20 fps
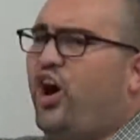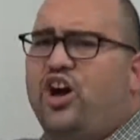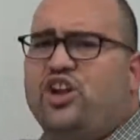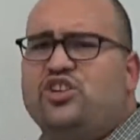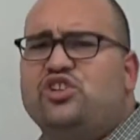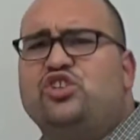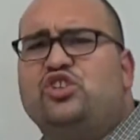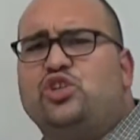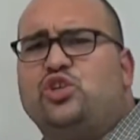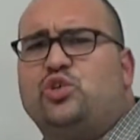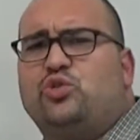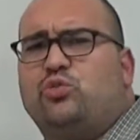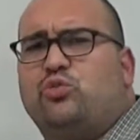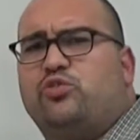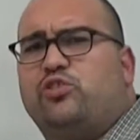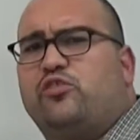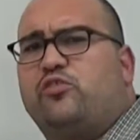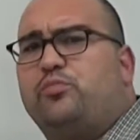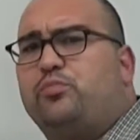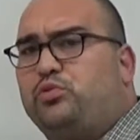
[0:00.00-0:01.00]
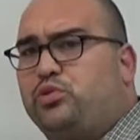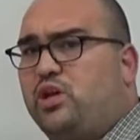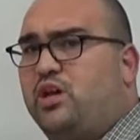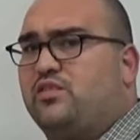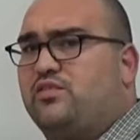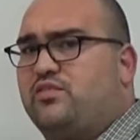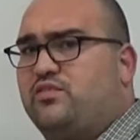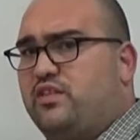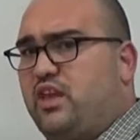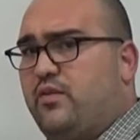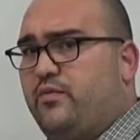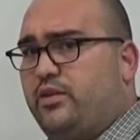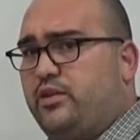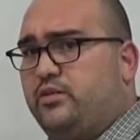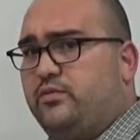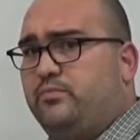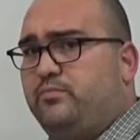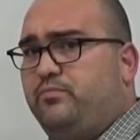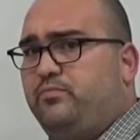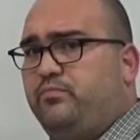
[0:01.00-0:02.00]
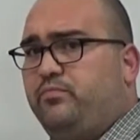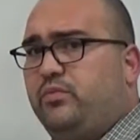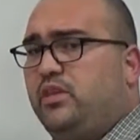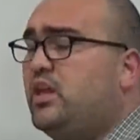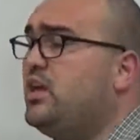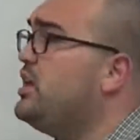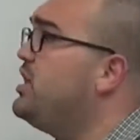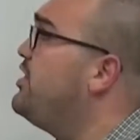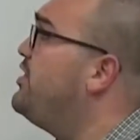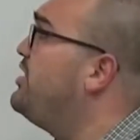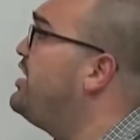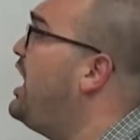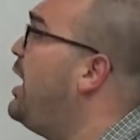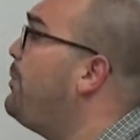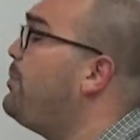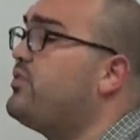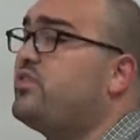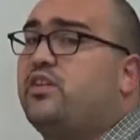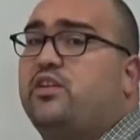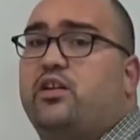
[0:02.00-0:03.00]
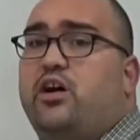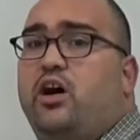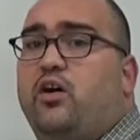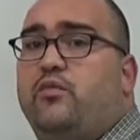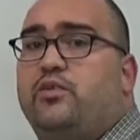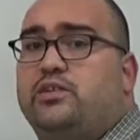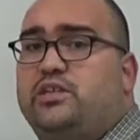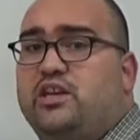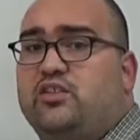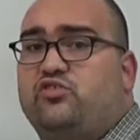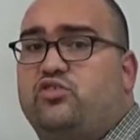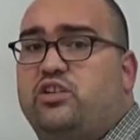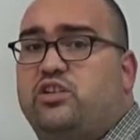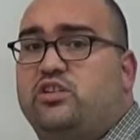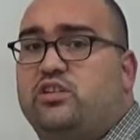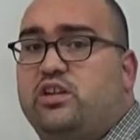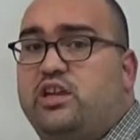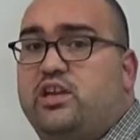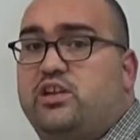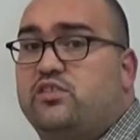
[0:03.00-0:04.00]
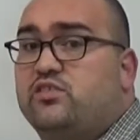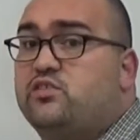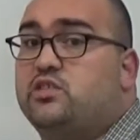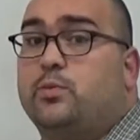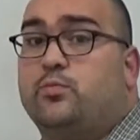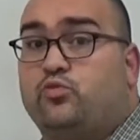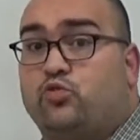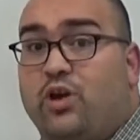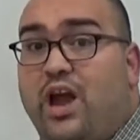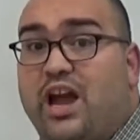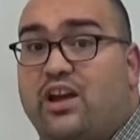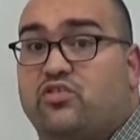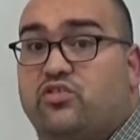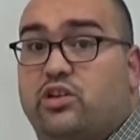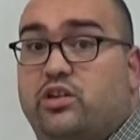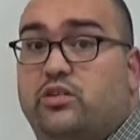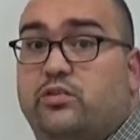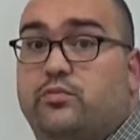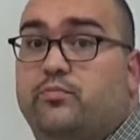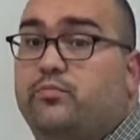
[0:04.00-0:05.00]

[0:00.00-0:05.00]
undo this plus 7. The opposite of addition is subtraction.